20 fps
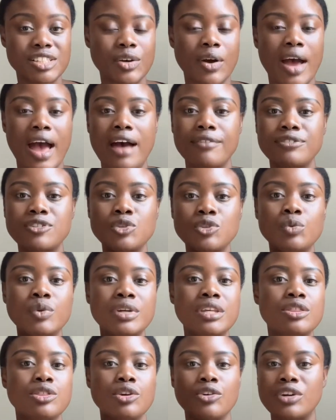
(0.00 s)
so after we
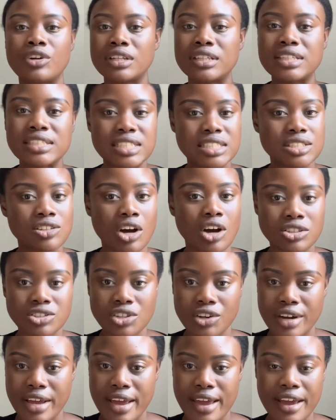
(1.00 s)
thoroughly detox
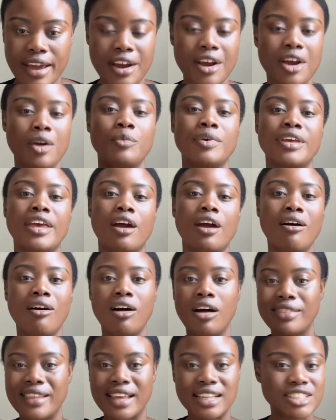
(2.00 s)
our hair and we get
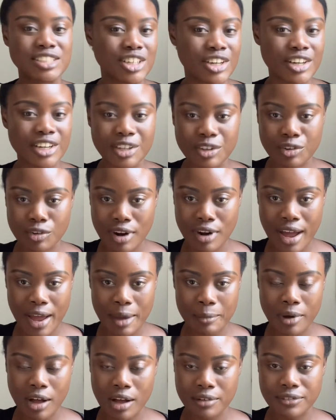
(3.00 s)
all that dirt and
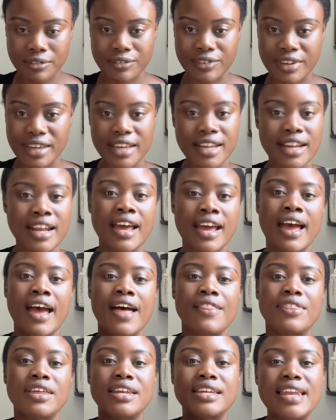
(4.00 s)
grime off of it,
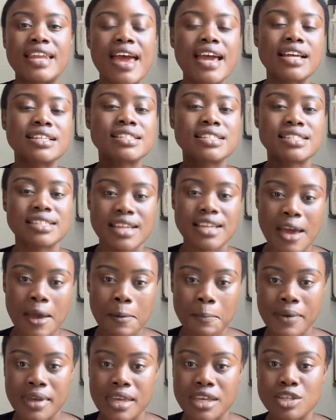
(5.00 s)
the next
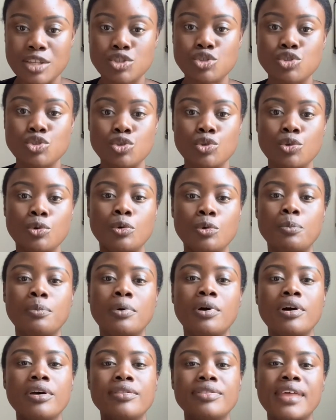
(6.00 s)
step is to
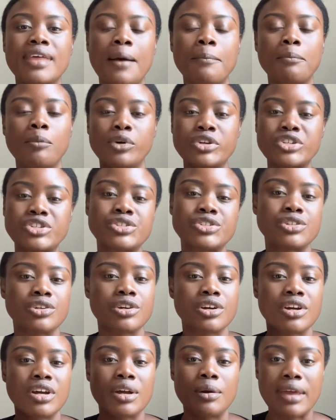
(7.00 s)
put that
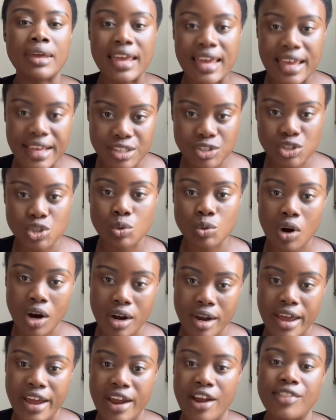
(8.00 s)
moisture into our
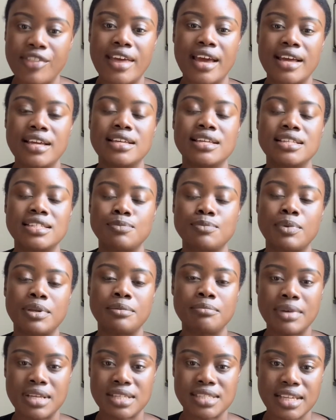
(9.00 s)
hair that it's
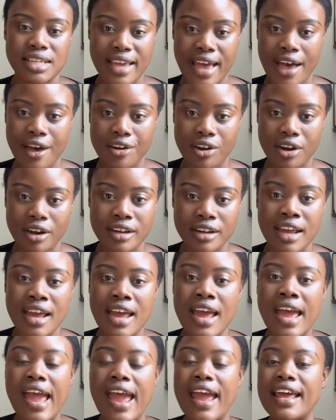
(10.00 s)
been missing out on.
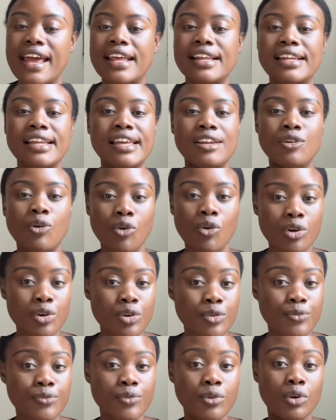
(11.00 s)
And in order
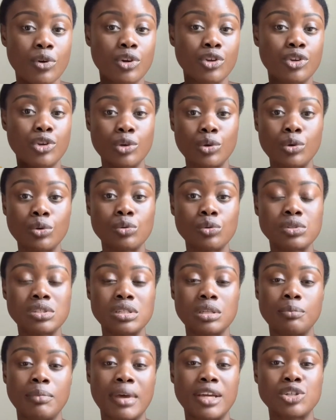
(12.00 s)
for you
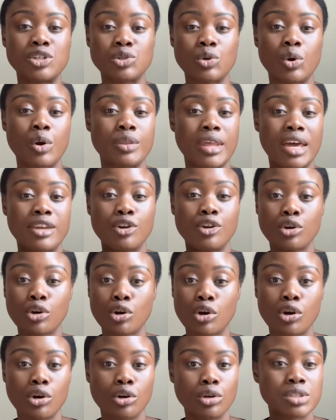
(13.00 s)
to make sure that your
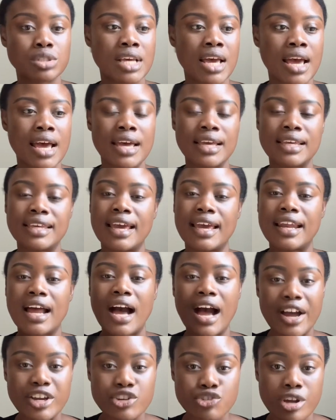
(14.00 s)
curls get
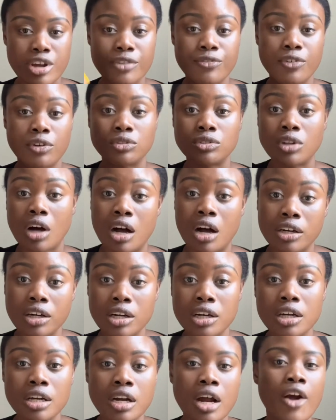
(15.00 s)
hydrated for
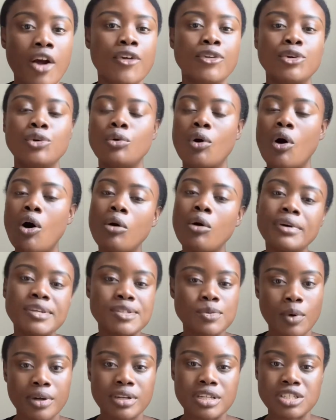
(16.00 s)
longer, you always
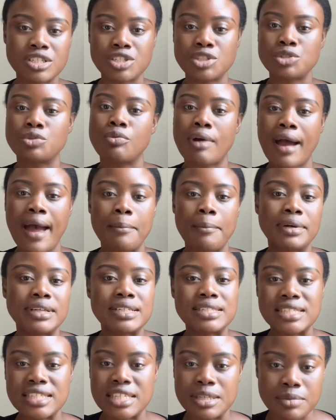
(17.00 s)
want to just grab a
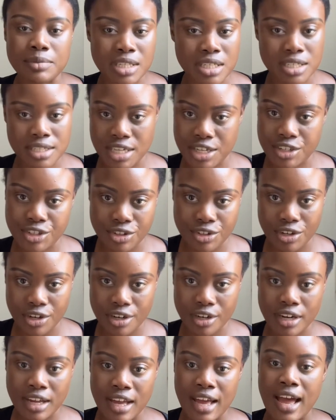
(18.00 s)
deep
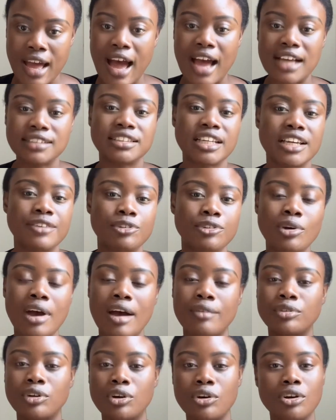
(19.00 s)
conditioner. I say if you
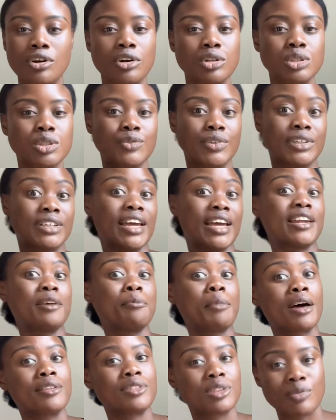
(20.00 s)
have some forget
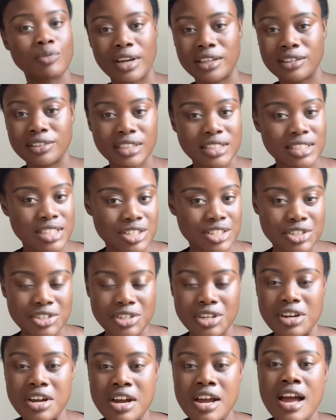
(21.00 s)
about the regular
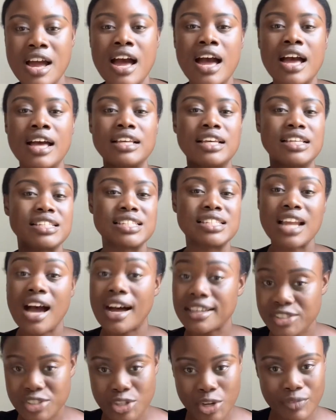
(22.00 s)
conditioner. It's
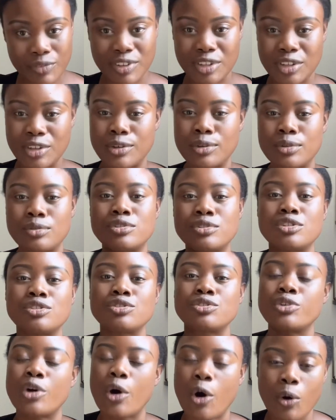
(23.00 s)
not serving you,
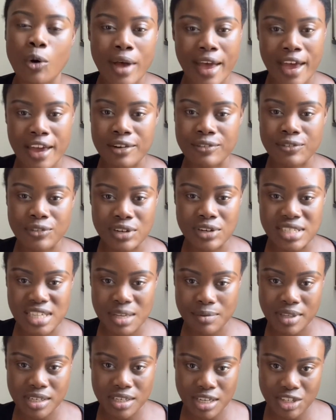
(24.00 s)
just go ahead for a
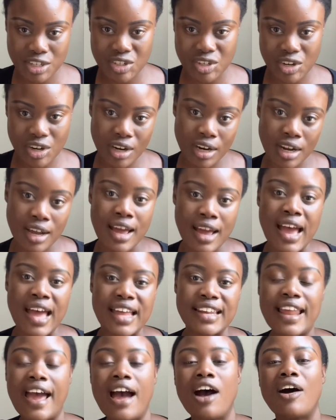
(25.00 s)
deep conditioner.
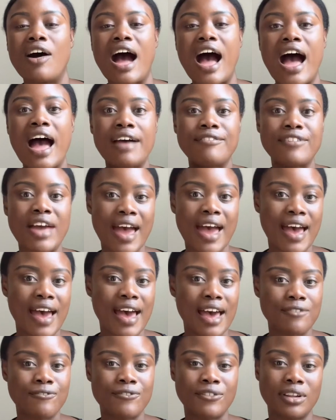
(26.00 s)
Now I've
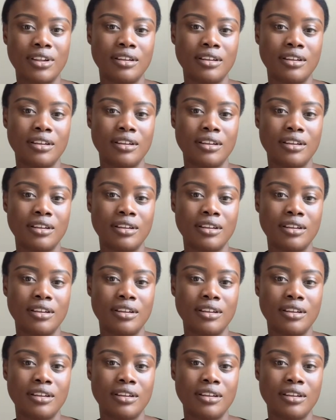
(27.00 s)
had